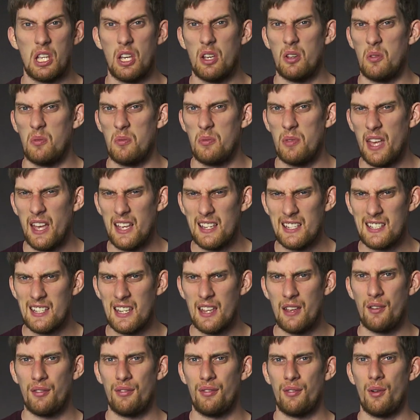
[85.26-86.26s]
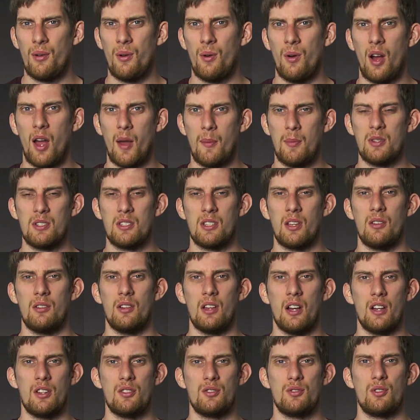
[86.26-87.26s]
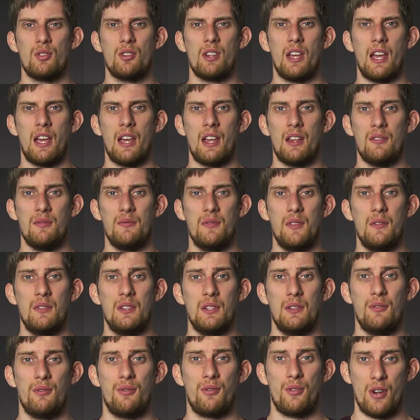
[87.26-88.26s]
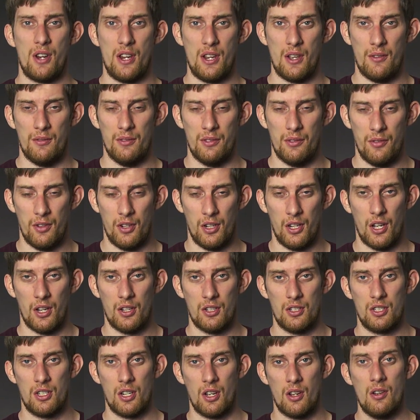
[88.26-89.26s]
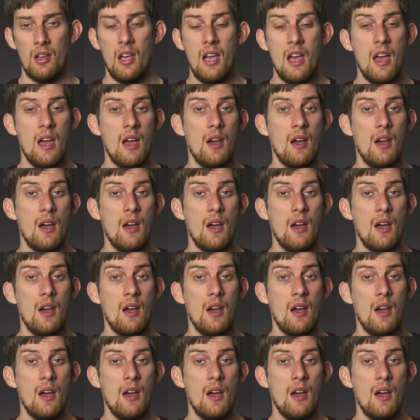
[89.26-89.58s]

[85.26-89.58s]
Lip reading: So that's it for episode 153 of the video show.